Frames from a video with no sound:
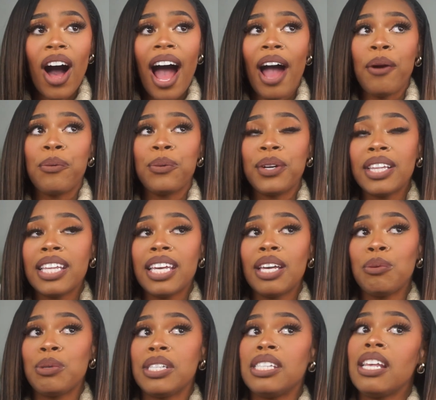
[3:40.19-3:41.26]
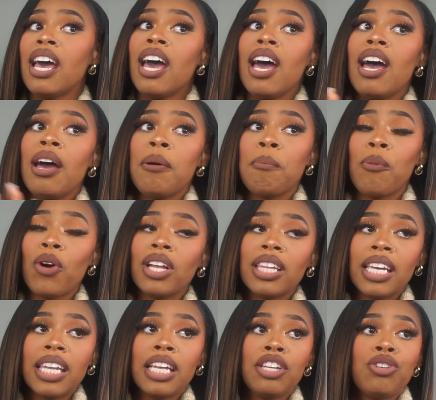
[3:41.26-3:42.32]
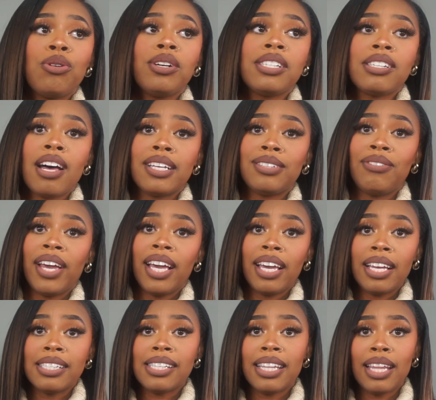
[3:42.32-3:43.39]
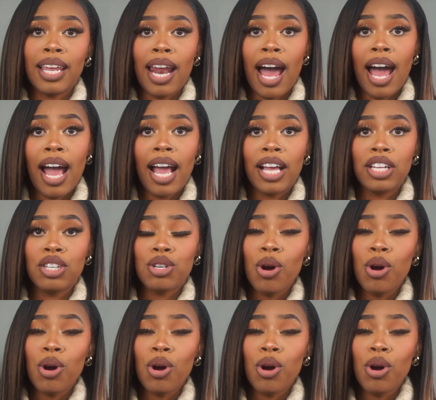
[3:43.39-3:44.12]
I really was more leaning towards Las Vegas, and then I